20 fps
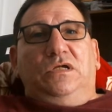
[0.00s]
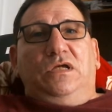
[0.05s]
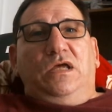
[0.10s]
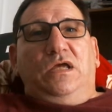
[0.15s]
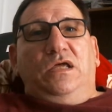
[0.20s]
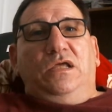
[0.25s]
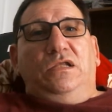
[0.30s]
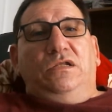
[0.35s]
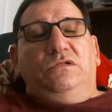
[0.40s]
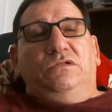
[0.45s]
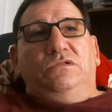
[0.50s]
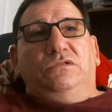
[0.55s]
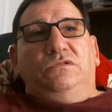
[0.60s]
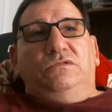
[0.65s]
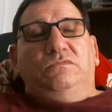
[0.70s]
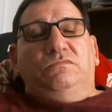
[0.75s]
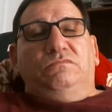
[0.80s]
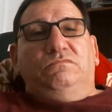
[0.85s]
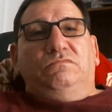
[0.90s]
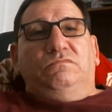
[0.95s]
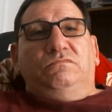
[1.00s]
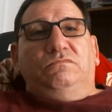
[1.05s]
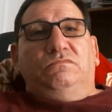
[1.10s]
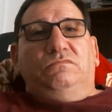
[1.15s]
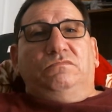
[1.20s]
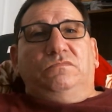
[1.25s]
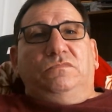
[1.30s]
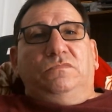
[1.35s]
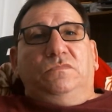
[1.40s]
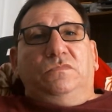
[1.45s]
And
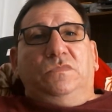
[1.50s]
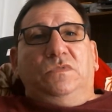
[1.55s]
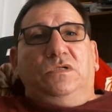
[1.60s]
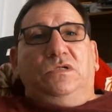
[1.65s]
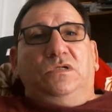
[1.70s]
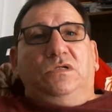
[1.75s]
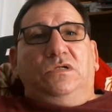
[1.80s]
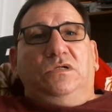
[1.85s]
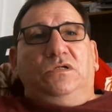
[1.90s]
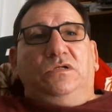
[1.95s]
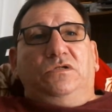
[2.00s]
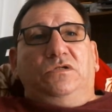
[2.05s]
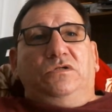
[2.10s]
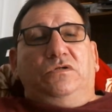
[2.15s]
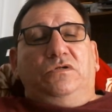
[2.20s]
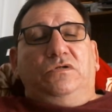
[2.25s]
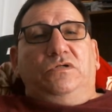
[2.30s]
you're